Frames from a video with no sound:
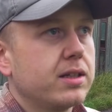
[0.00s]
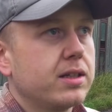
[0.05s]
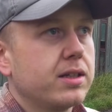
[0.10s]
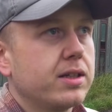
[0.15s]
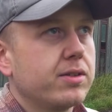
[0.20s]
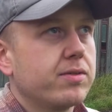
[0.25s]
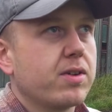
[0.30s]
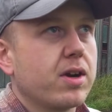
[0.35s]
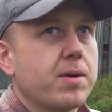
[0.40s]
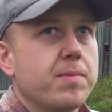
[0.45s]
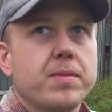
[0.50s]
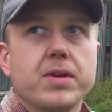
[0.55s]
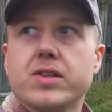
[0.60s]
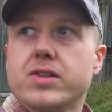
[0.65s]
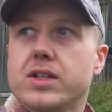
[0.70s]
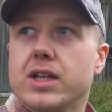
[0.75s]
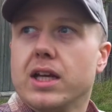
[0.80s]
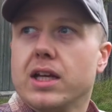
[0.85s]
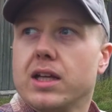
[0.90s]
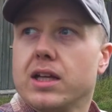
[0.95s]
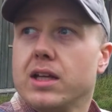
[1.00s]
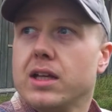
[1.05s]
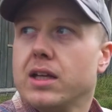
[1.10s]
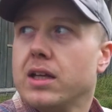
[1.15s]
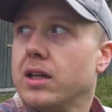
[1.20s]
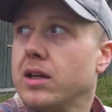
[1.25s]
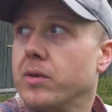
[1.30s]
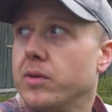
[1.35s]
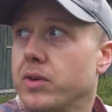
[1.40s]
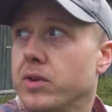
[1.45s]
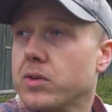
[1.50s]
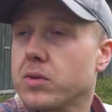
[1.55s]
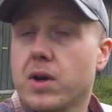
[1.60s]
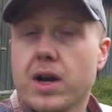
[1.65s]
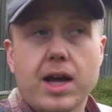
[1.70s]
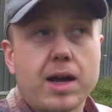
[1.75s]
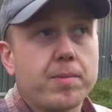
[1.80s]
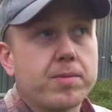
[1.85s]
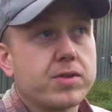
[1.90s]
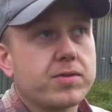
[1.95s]
It's very misty, which is
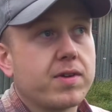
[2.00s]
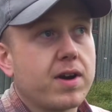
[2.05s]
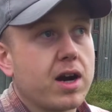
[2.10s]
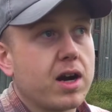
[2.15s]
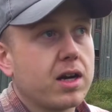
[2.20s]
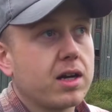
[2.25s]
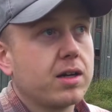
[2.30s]
quite atmospheric.